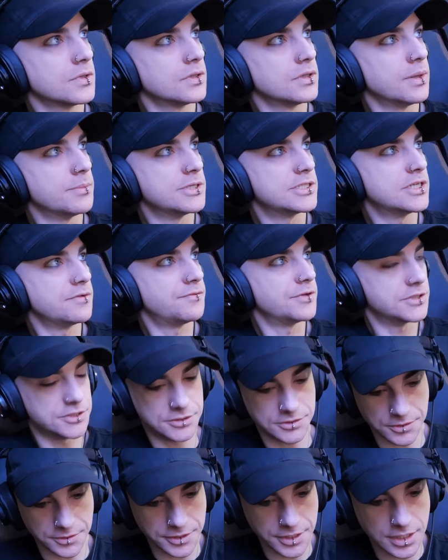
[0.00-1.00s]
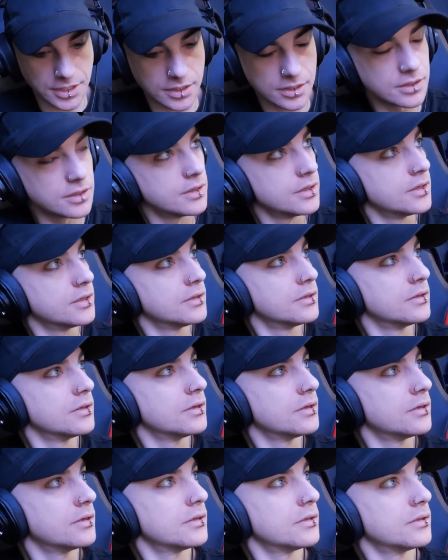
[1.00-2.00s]
Let me see if it's still there.
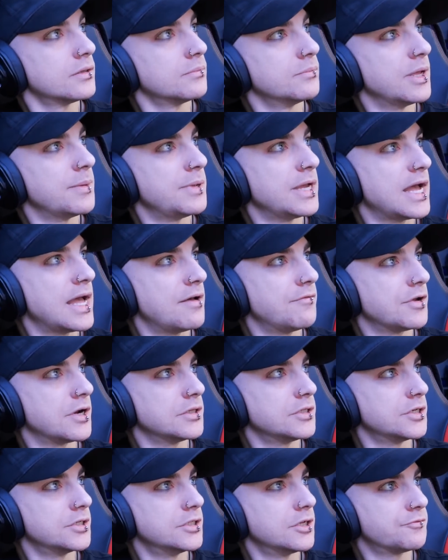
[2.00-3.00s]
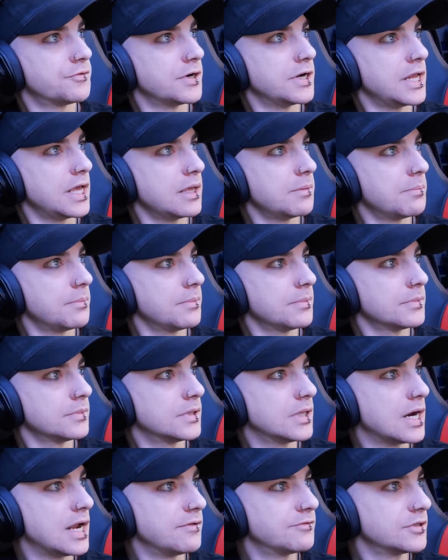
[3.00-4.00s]
Maybe I have it under a different name
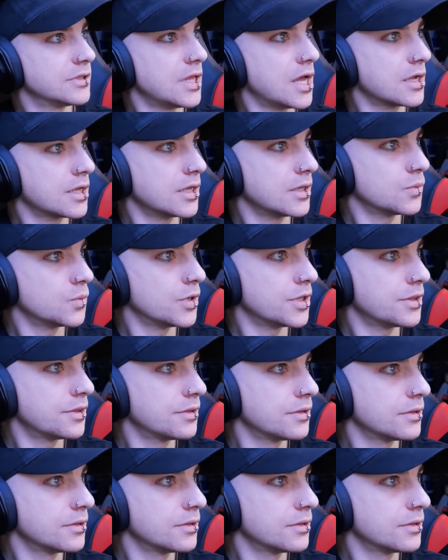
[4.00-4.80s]
that I have to log in with.